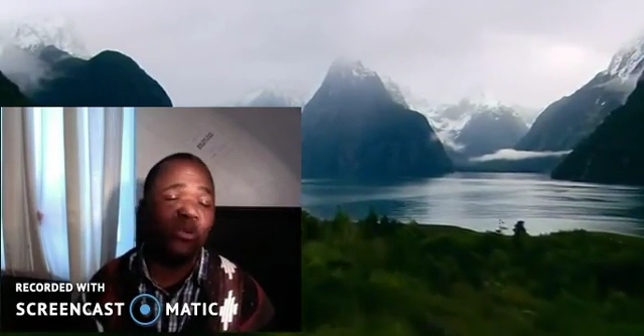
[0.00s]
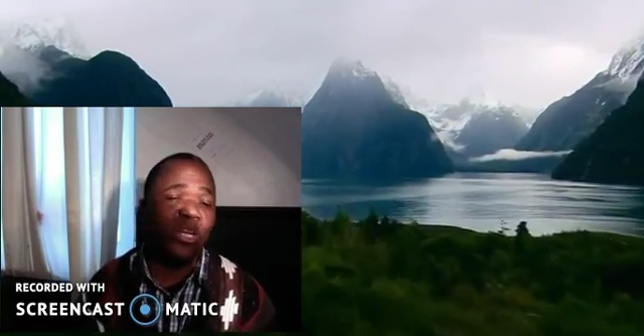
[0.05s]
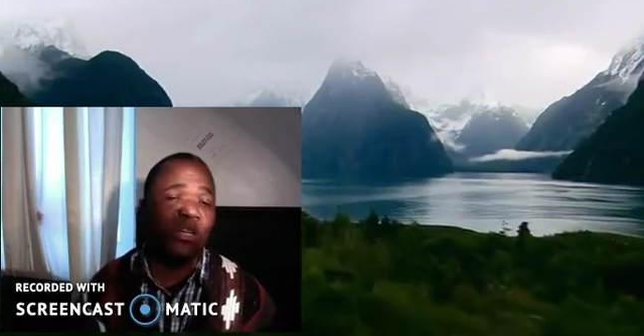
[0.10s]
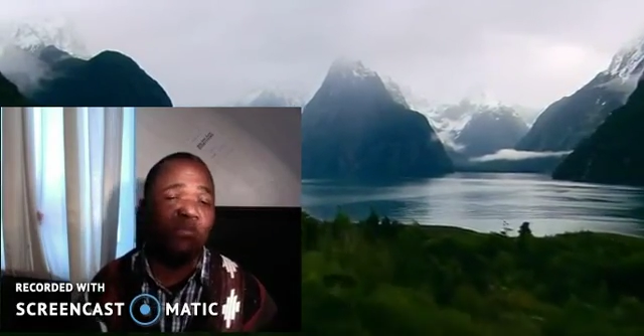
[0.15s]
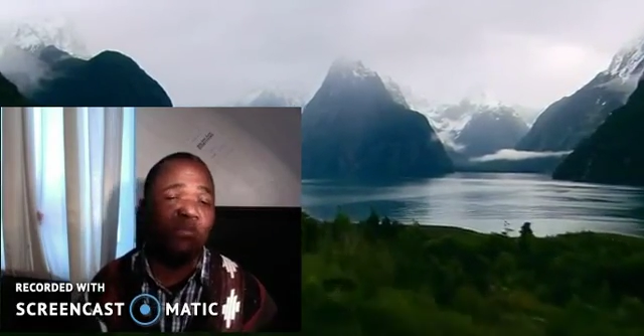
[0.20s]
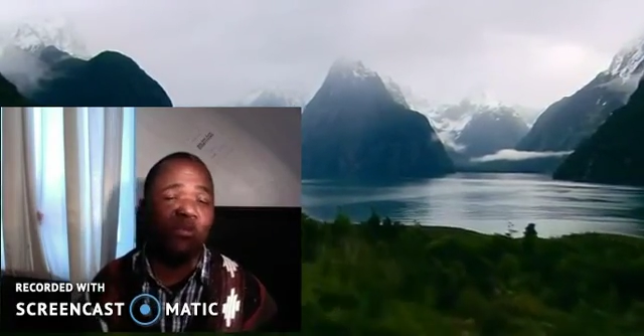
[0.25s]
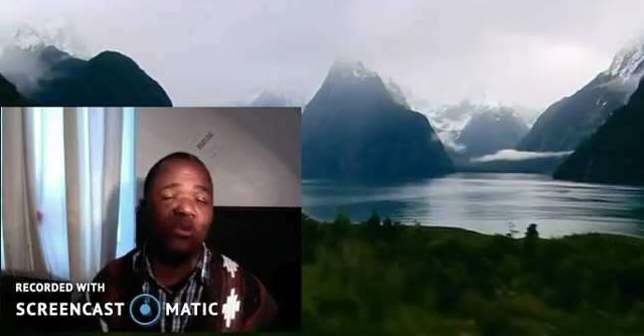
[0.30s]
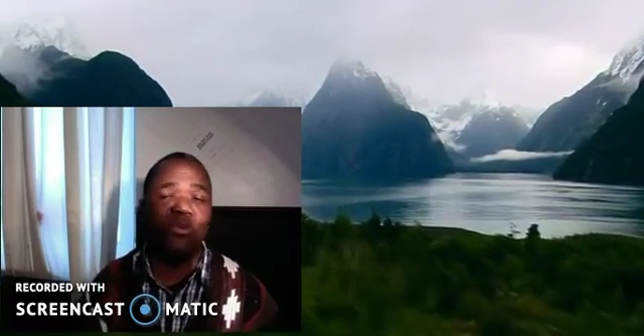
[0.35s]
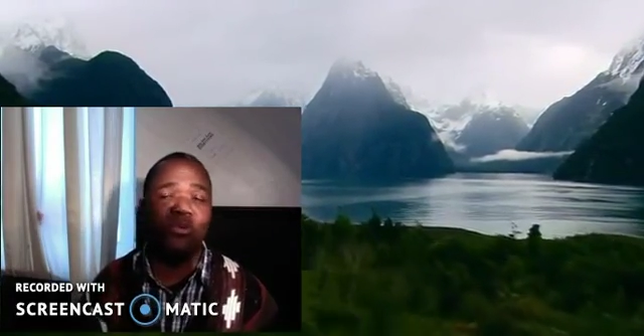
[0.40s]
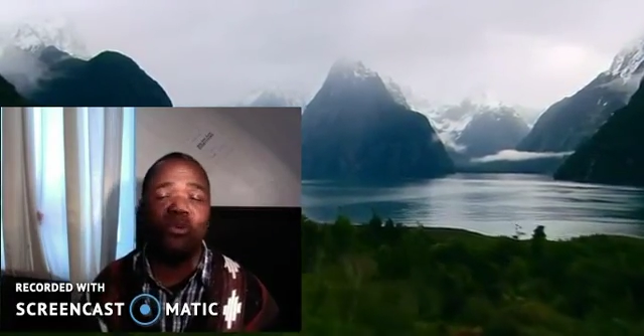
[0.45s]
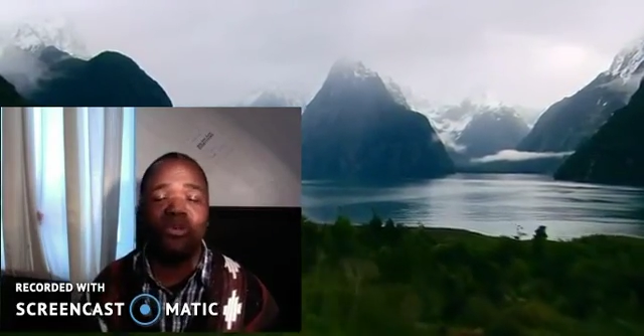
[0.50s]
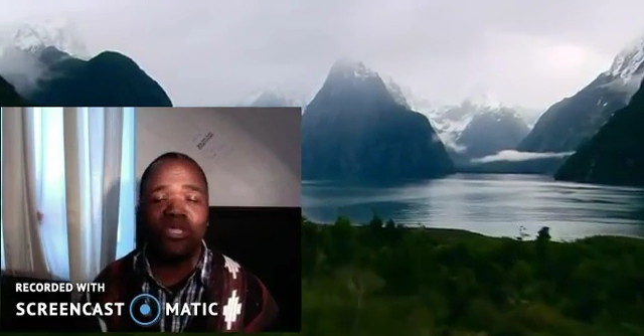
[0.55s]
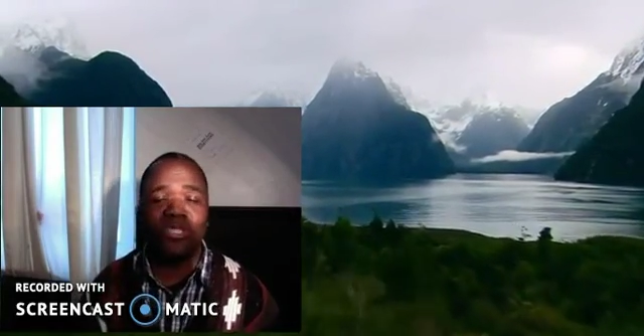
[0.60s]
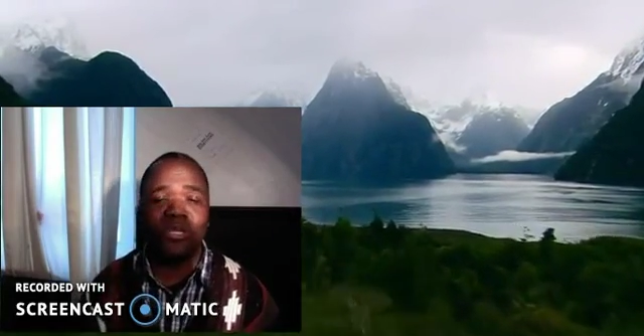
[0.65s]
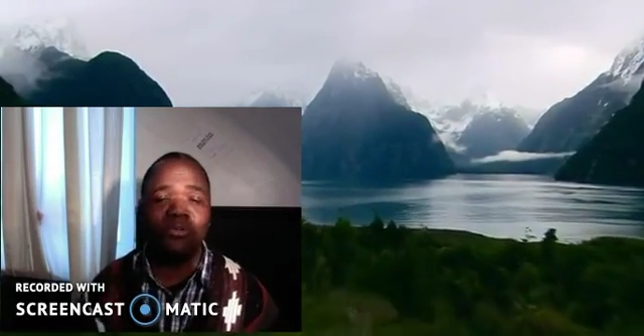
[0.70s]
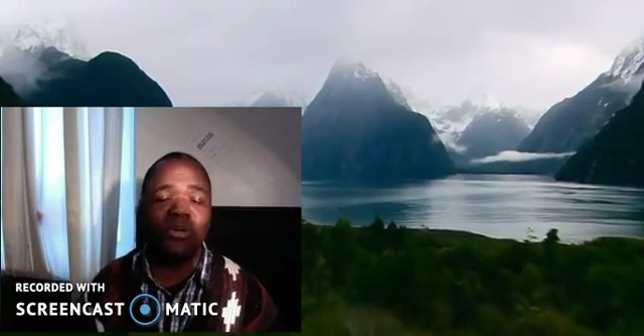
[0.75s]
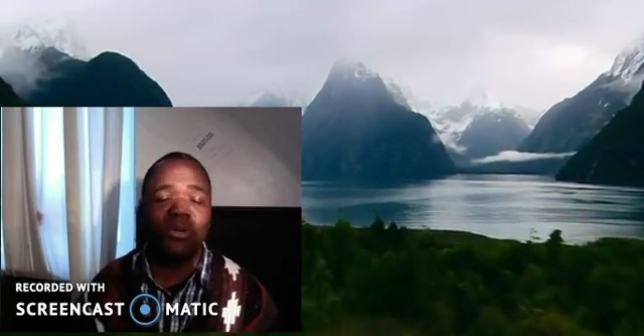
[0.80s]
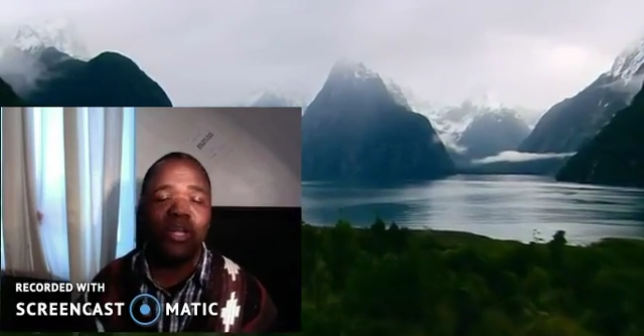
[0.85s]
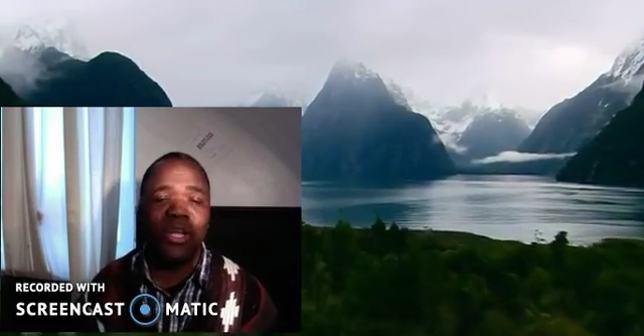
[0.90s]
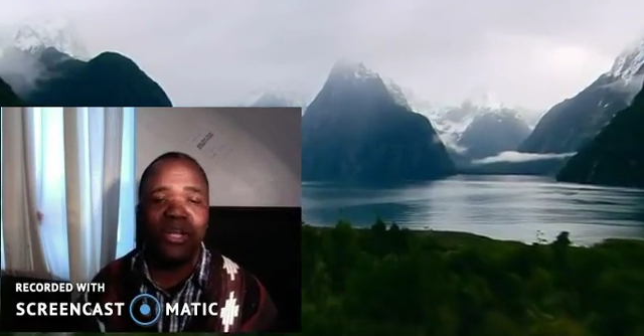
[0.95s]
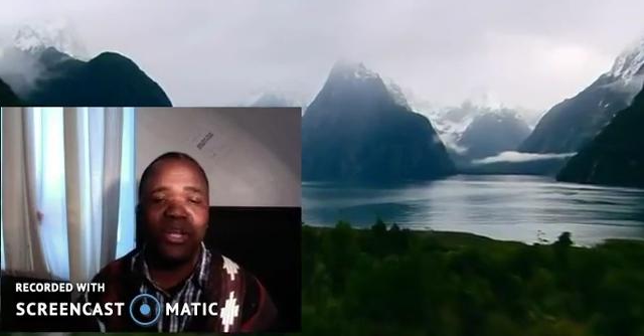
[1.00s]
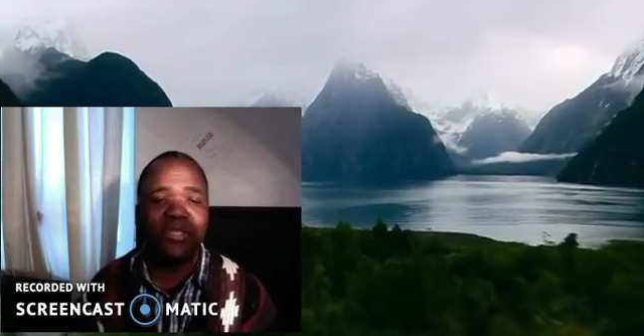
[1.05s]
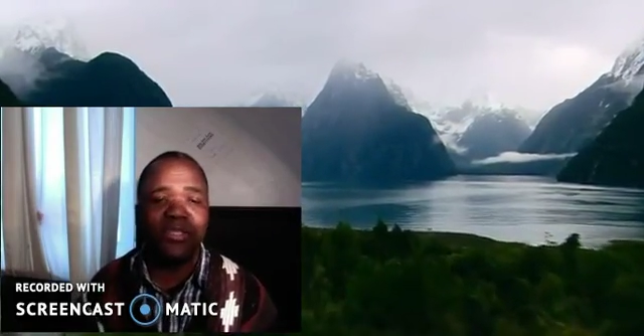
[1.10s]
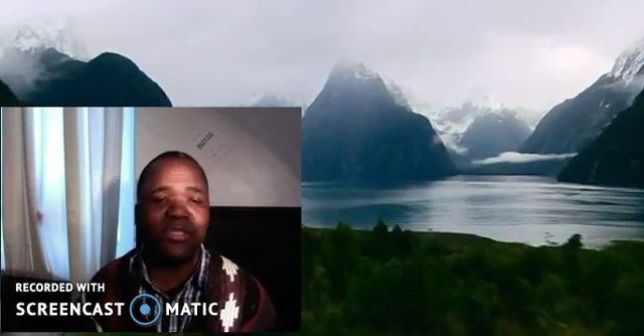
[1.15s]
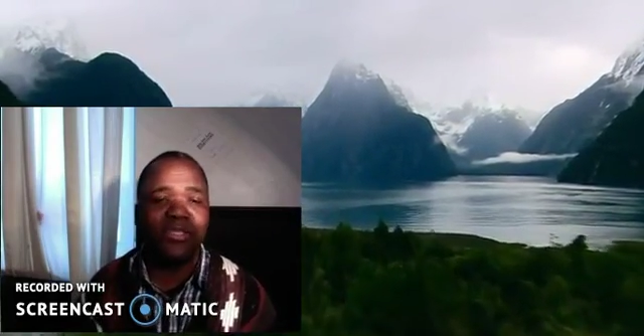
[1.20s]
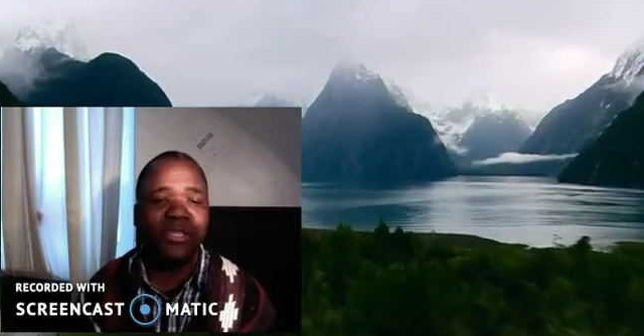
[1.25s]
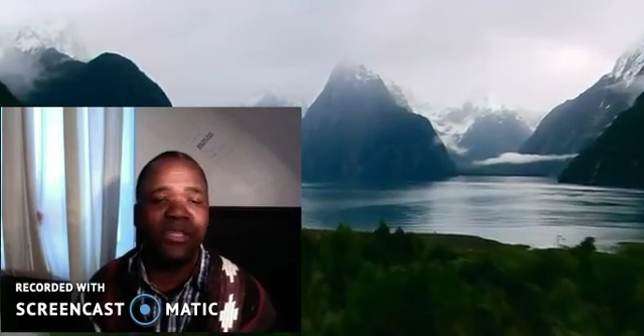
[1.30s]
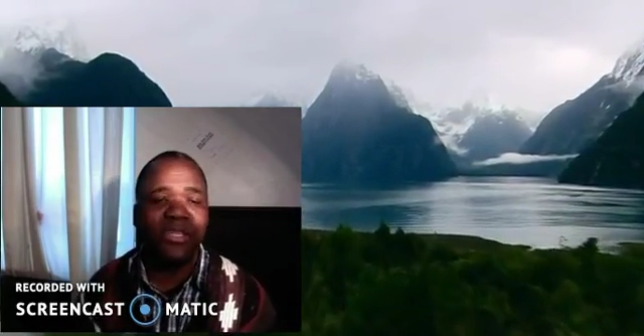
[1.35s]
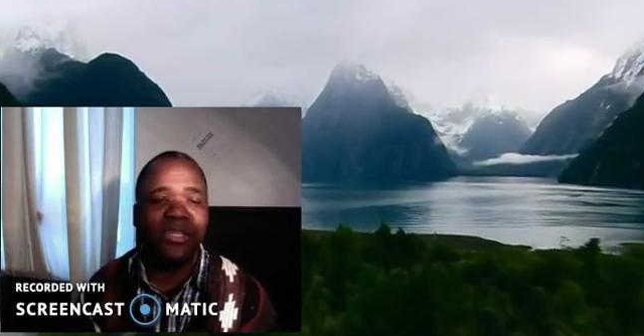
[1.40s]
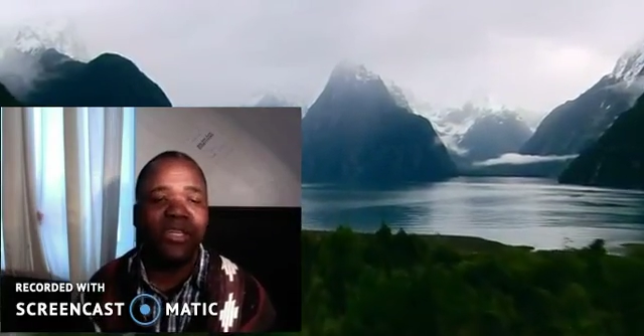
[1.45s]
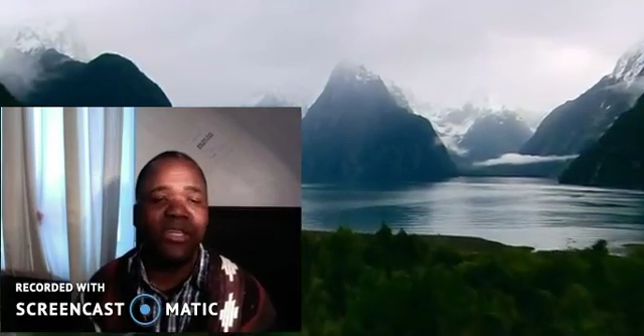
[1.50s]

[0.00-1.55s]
help you or someone else